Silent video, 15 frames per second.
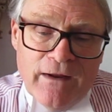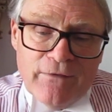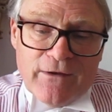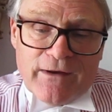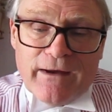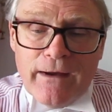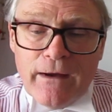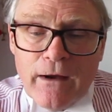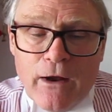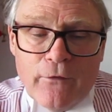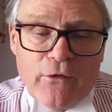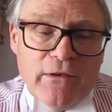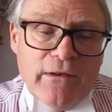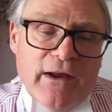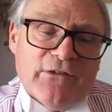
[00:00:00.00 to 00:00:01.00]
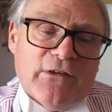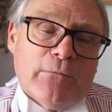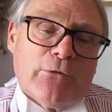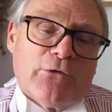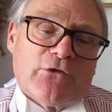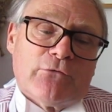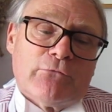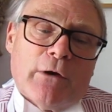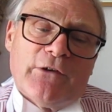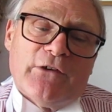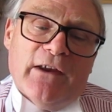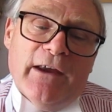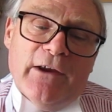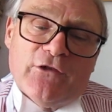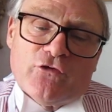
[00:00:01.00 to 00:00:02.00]
The king heard that Leti was to write a
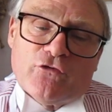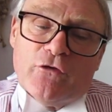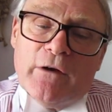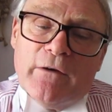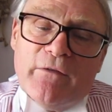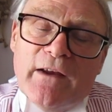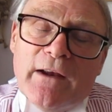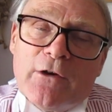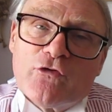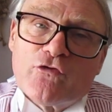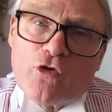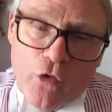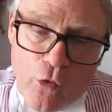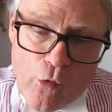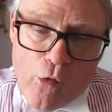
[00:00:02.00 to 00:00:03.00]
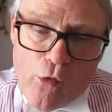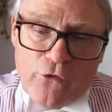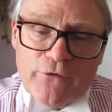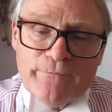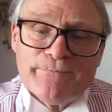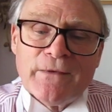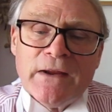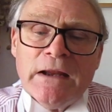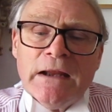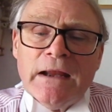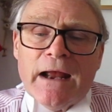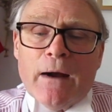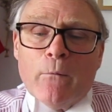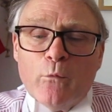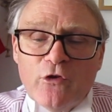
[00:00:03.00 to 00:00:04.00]
history of the English court
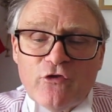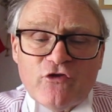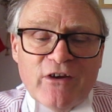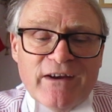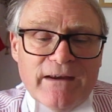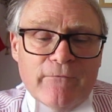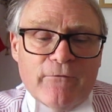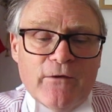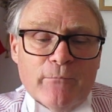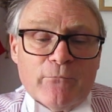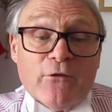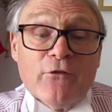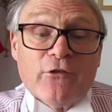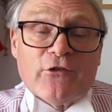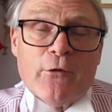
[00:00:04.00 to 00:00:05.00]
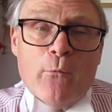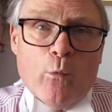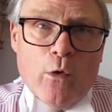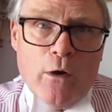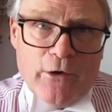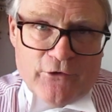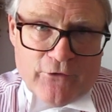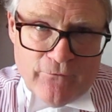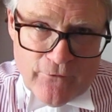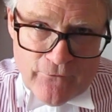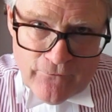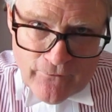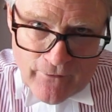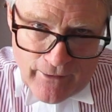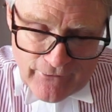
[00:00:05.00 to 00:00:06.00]
and wished to give him some words of
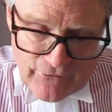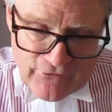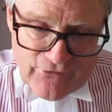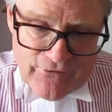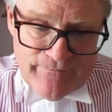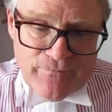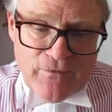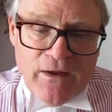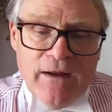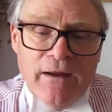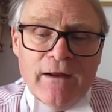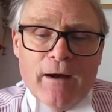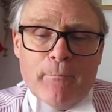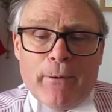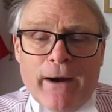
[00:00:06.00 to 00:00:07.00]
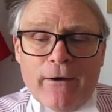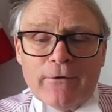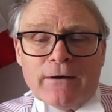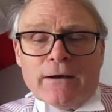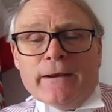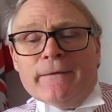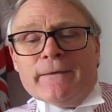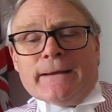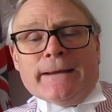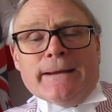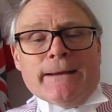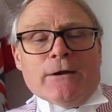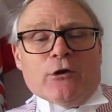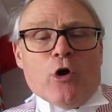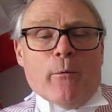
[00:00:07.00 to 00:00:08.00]
advice. Apparently, the
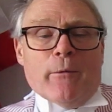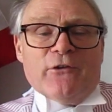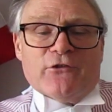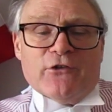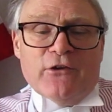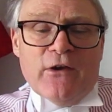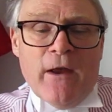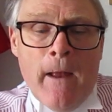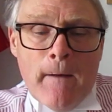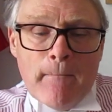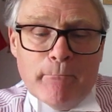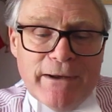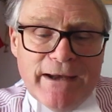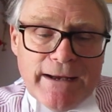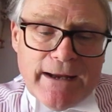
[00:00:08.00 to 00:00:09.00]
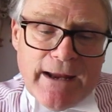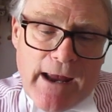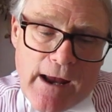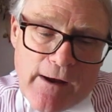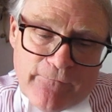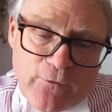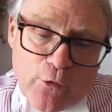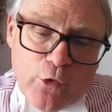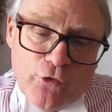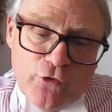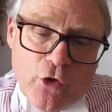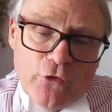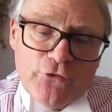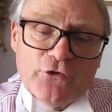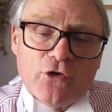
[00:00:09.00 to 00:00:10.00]
king commented, "Be careful
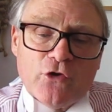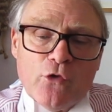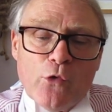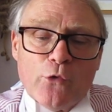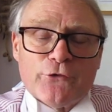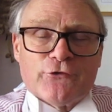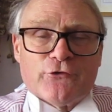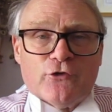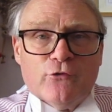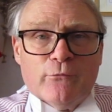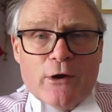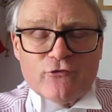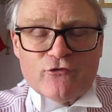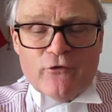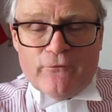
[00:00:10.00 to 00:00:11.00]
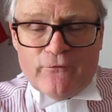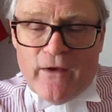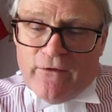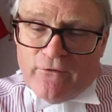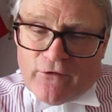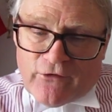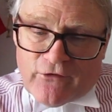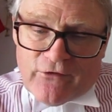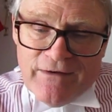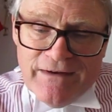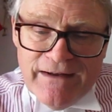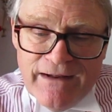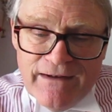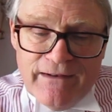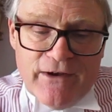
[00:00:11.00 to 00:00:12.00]
not to cause too much offence."
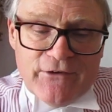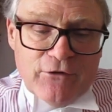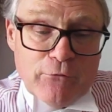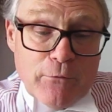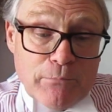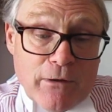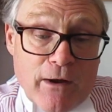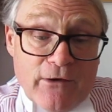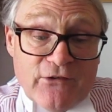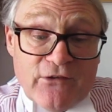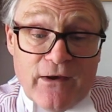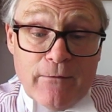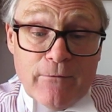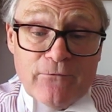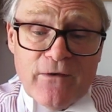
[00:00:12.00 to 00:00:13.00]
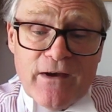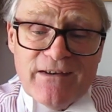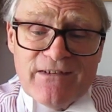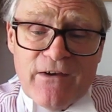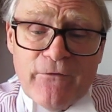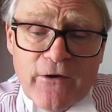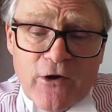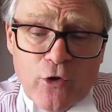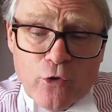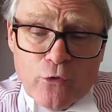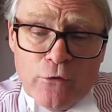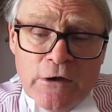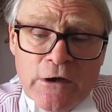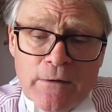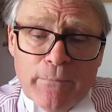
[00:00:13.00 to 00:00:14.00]
Leti replied, saying it was very
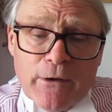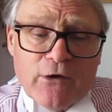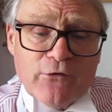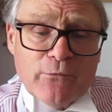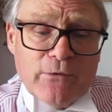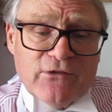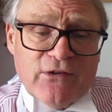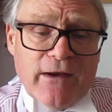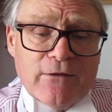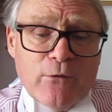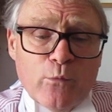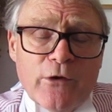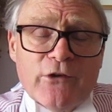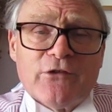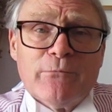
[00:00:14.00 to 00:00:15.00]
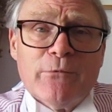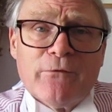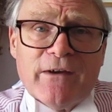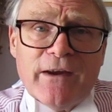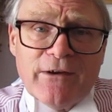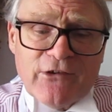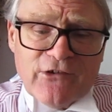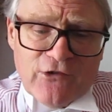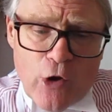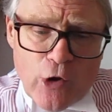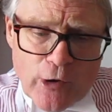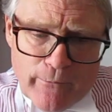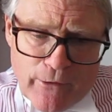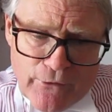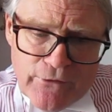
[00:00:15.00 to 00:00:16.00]
difficult because it would take the wisdom of King
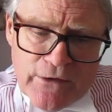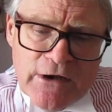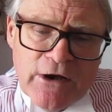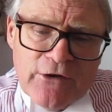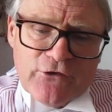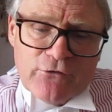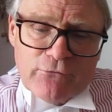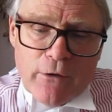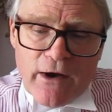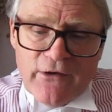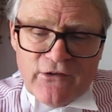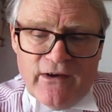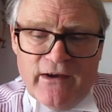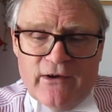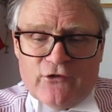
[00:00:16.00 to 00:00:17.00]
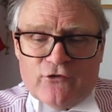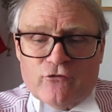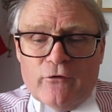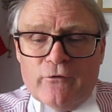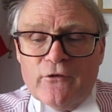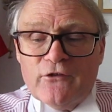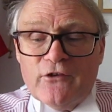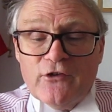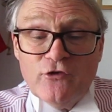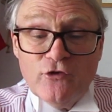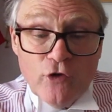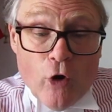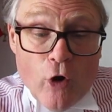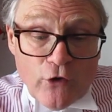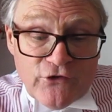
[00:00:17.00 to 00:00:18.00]
Solomon to write a history that did
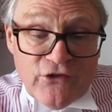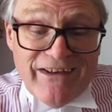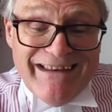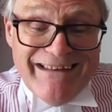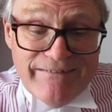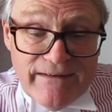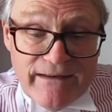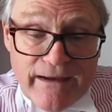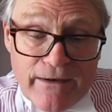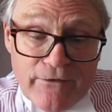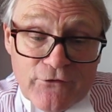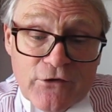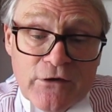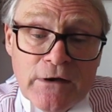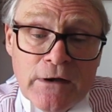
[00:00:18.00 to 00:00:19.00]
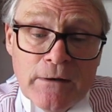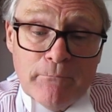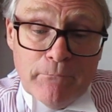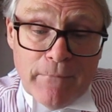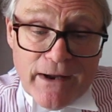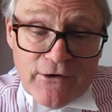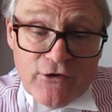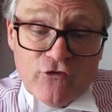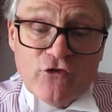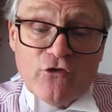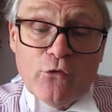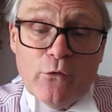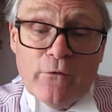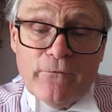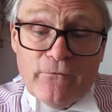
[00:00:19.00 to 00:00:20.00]
not, in the end, manage
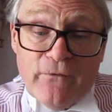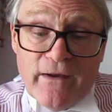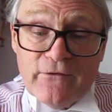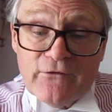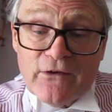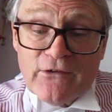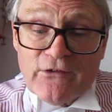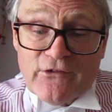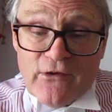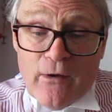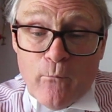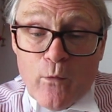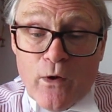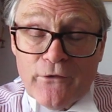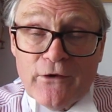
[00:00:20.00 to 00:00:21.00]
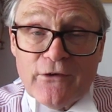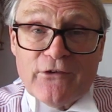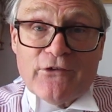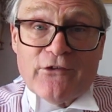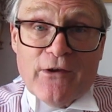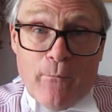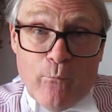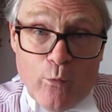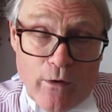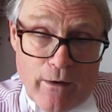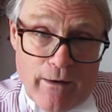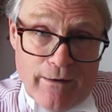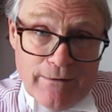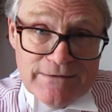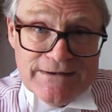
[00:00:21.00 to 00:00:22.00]
to offend someone
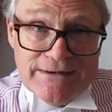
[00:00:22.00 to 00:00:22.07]
somewhere.